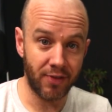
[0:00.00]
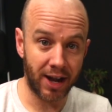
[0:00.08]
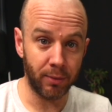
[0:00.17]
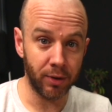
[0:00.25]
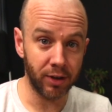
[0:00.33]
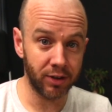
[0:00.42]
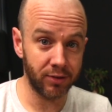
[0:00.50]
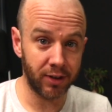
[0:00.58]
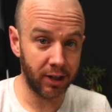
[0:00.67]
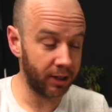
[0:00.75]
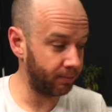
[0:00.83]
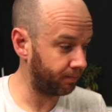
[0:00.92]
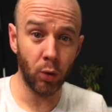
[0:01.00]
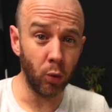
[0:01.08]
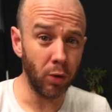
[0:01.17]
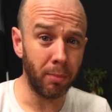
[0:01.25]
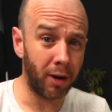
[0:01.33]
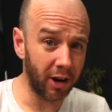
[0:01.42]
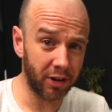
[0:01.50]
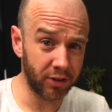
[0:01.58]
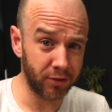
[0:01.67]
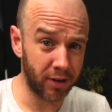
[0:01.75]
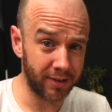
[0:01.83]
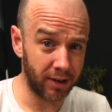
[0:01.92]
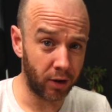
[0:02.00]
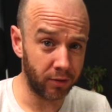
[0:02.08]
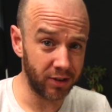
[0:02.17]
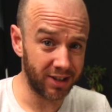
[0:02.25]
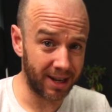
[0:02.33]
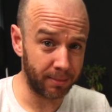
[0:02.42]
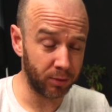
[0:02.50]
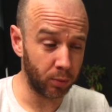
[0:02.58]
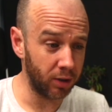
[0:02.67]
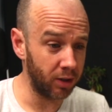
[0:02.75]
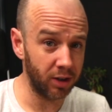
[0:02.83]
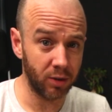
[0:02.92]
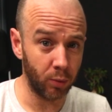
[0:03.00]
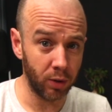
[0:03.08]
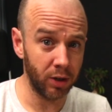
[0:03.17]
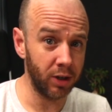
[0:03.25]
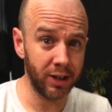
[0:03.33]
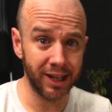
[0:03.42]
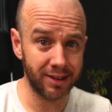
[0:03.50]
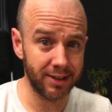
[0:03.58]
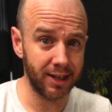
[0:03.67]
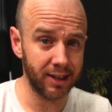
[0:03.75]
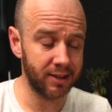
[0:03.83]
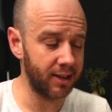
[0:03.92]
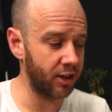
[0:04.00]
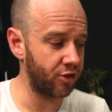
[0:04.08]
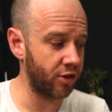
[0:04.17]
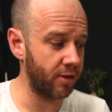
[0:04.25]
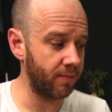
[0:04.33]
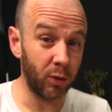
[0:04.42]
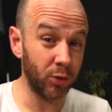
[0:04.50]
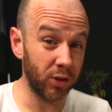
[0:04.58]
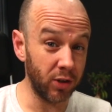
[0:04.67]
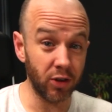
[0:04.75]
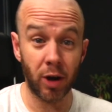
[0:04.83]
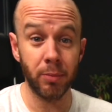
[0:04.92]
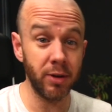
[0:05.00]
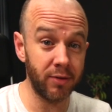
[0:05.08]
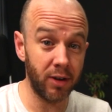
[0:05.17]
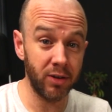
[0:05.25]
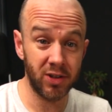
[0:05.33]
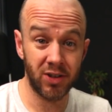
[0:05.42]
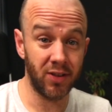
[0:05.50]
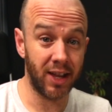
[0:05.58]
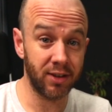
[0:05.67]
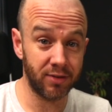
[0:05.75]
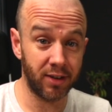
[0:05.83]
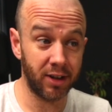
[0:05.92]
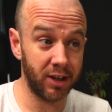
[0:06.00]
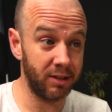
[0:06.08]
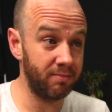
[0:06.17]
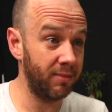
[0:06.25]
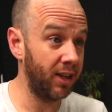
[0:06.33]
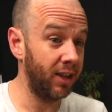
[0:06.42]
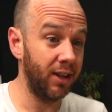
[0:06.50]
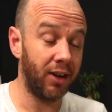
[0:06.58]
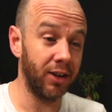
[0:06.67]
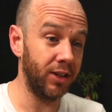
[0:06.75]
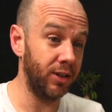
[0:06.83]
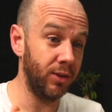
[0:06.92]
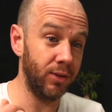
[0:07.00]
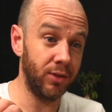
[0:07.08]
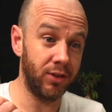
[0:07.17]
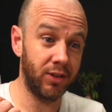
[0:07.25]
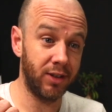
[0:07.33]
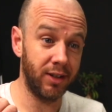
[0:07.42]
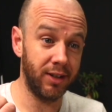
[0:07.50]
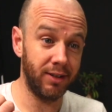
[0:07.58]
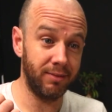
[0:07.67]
That works fine. All the Microsoft Office apps work, Word, Excel, etc. I also use OmniFocus. That's fine. I use